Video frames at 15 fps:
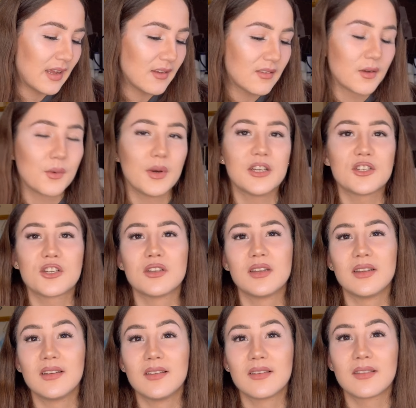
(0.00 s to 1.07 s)
guess the question
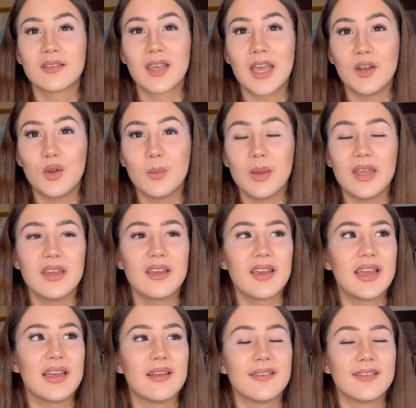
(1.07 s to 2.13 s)
is, can you
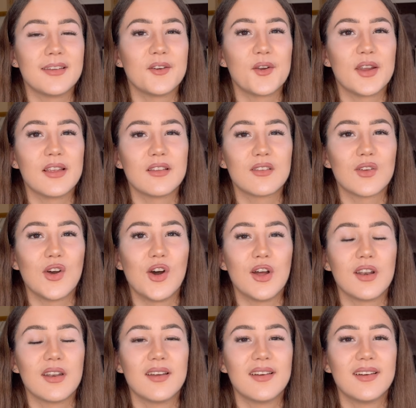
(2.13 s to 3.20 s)
make a series
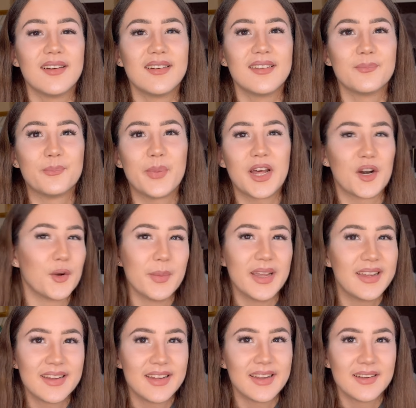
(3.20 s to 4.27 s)
on pattern
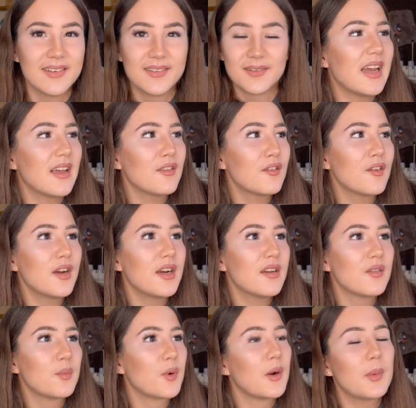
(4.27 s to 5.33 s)
making? The answer
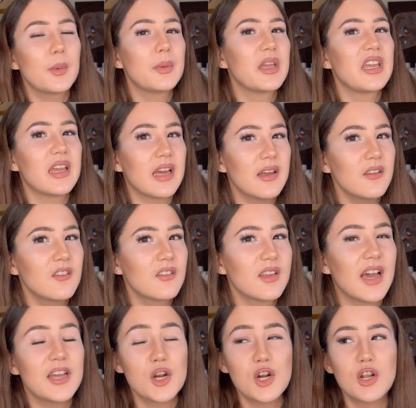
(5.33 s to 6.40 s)
is probably
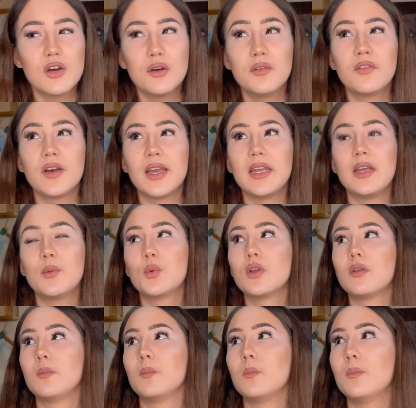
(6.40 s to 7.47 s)
yes. I don't know if I
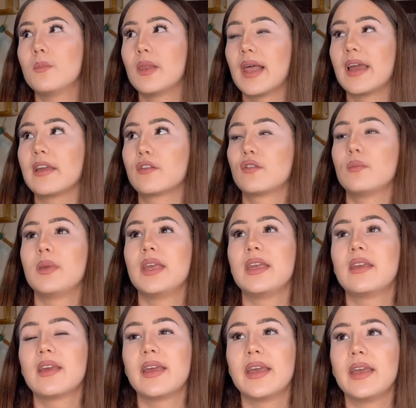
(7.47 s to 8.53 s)
would like to
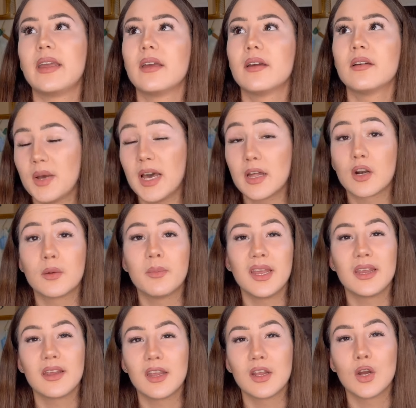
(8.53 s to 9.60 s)
make a pattern
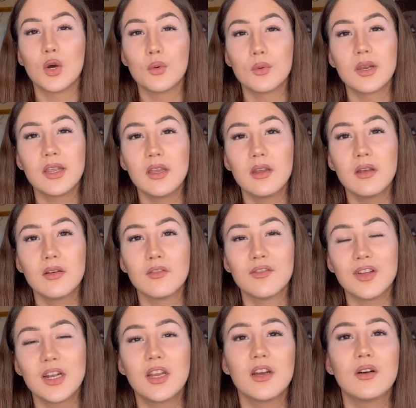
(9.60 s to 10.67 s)
making only
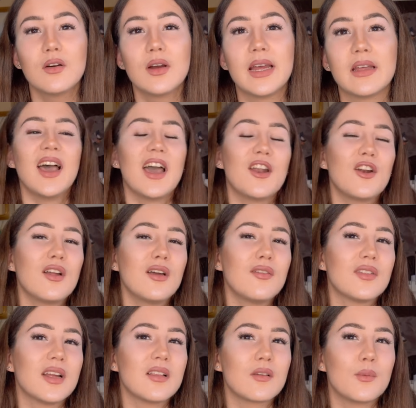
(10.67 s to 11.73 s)
video. I don't know
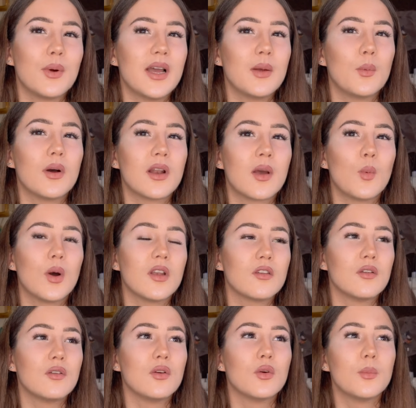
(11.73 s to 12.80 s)
if that's quite what I
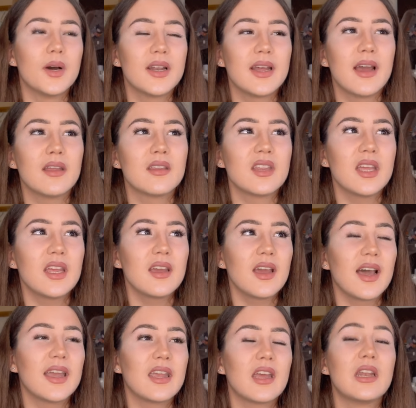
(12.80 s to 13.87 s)
want to do, but I
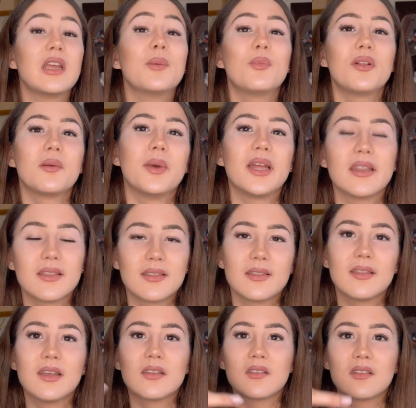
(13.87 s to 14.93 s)
think I can implement
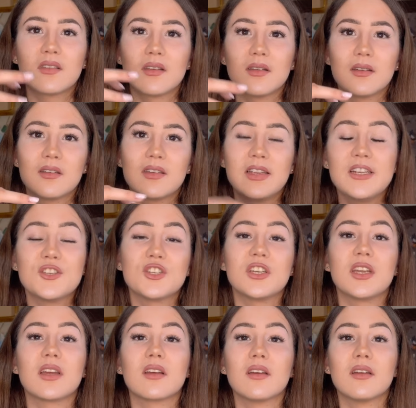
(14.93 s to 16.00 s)
this
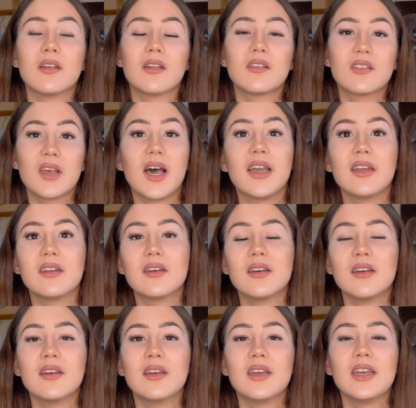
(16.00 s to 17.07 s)
teaching side
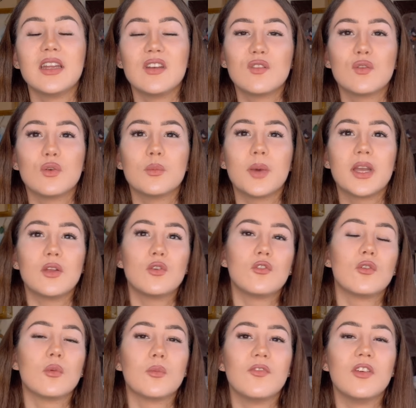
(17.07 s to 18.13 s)
into my
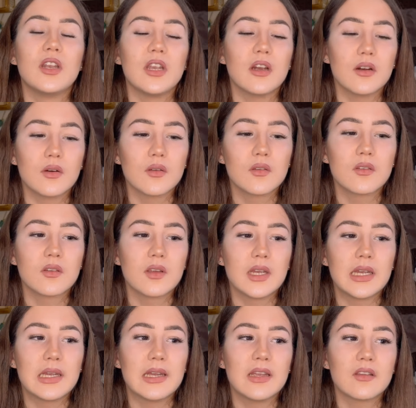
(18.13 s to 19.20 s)
YouTube videos
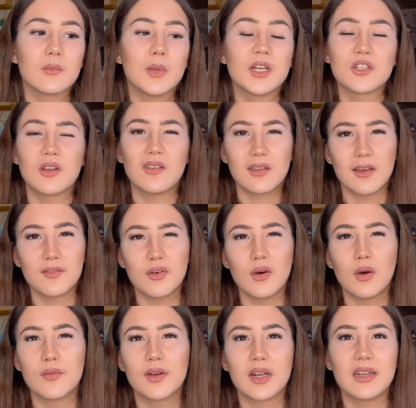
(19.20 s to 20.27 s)
as much as I've
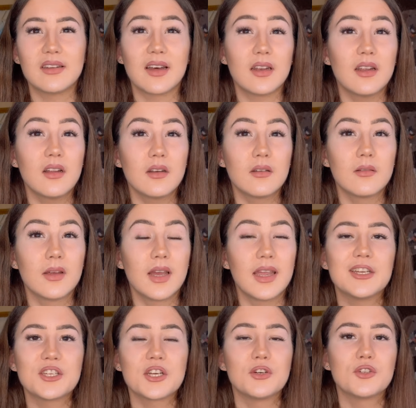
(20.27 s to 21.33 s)
already done it. Like
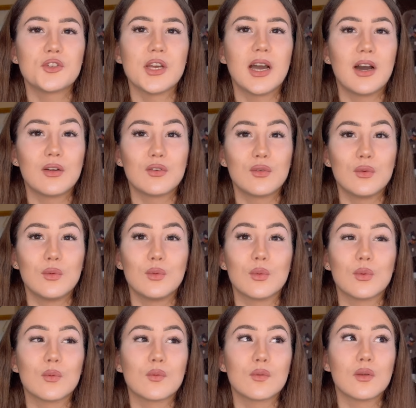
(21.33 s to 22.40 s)
I showed you how
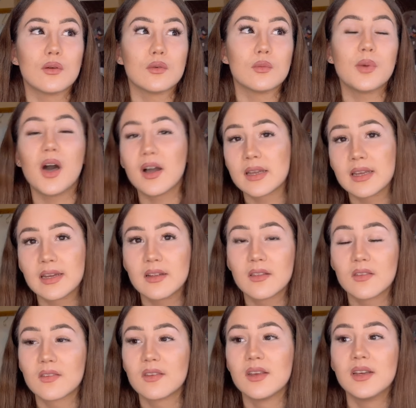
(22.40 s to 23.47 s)
to sew
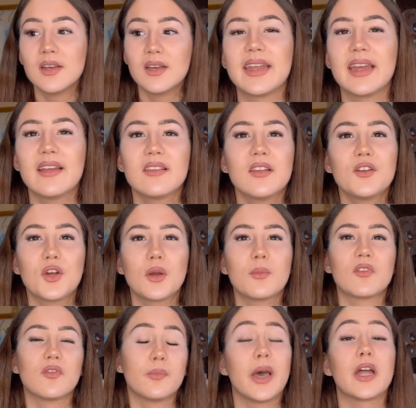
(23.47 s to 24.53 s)
pockets. I guess in
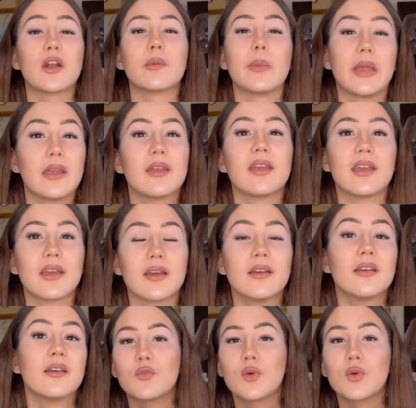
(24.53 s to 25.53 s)
terms of pattern making,